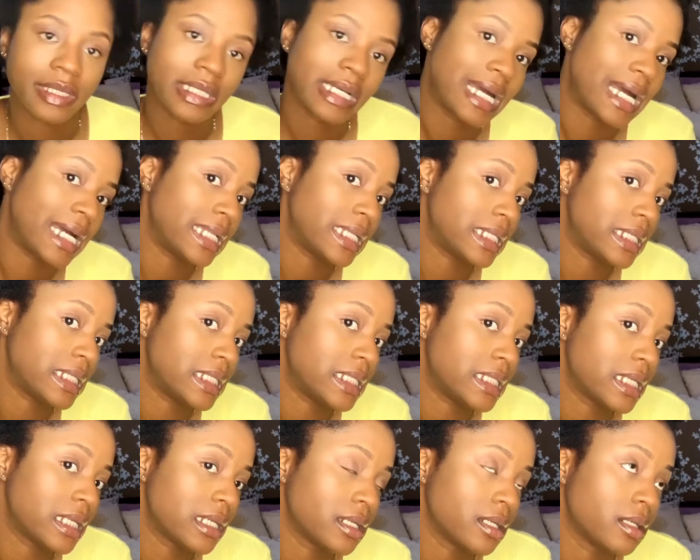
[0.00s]
and
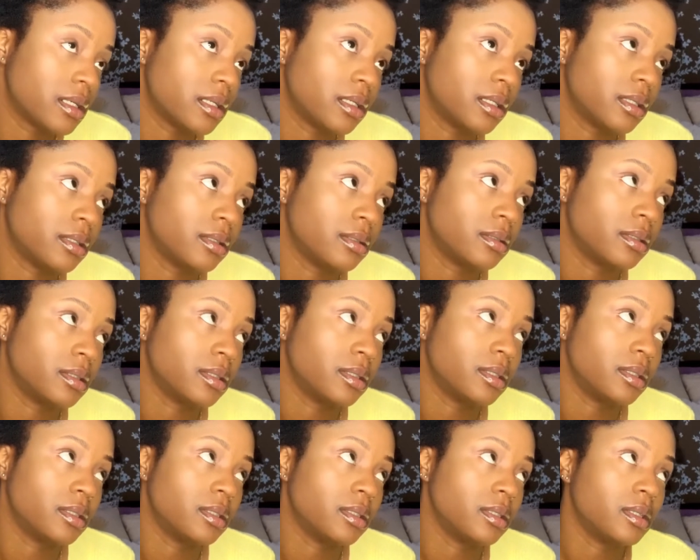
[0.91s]

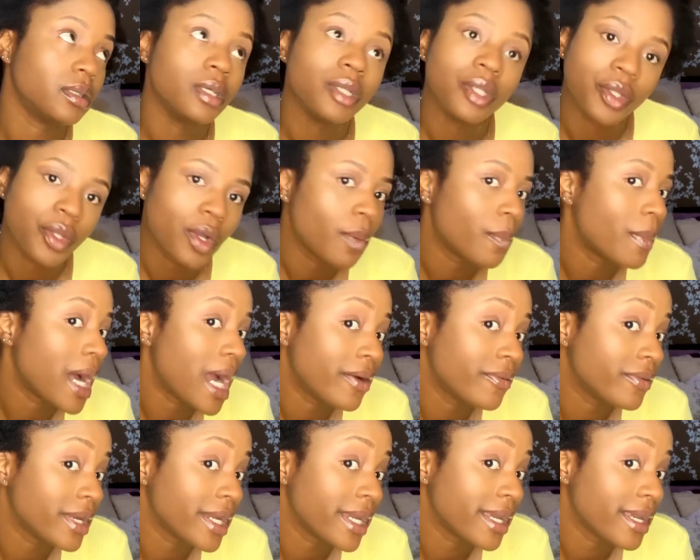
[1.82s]
not
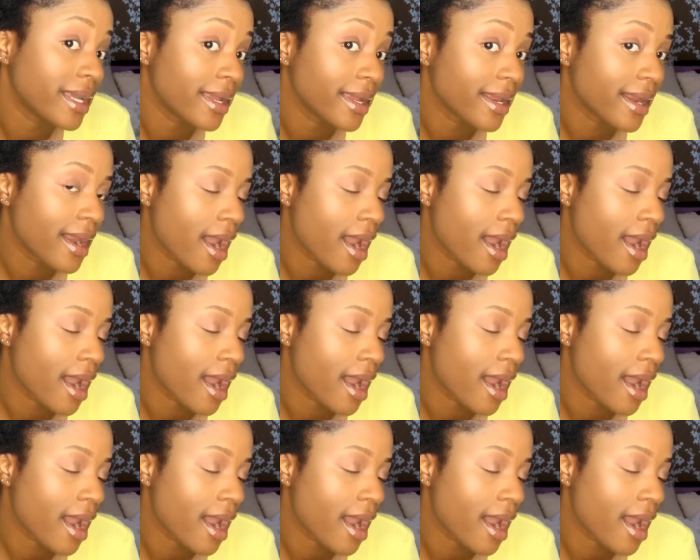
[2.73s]
married.